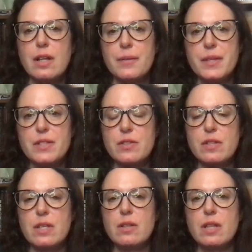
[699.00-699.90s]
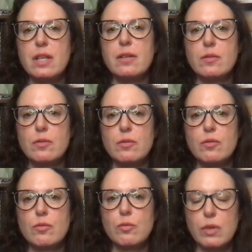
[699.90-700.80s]
the
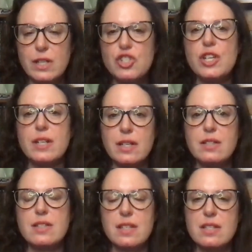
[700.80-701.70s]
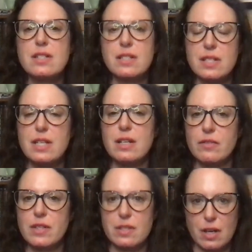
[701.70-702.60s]
rigid consistency of
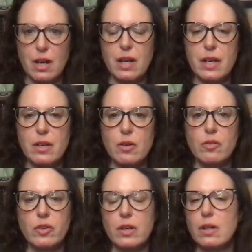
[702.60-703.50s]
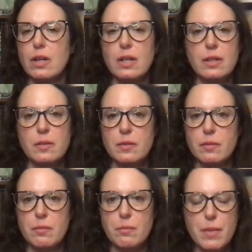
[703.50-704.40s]
this guy over
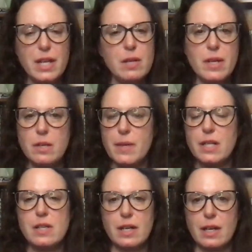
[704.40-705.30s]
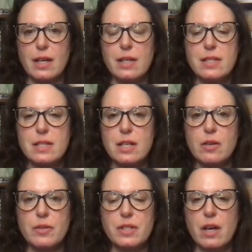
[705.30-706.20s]
many, many, many decades.
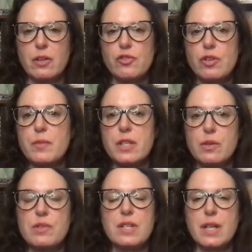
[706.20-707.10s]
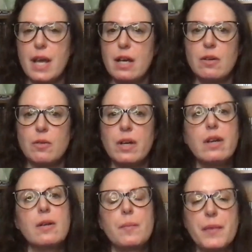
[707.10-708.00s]
The Donald Trump that you see now
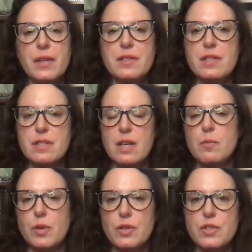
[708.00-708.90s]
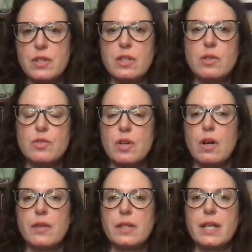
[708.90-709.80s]
is the same person that you saw
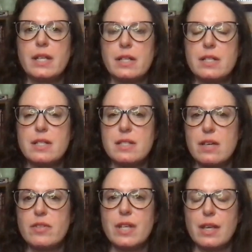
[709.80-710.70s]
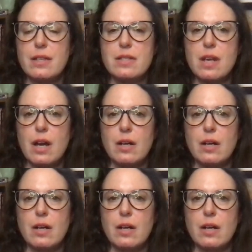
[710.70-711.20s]
in the late 1970s.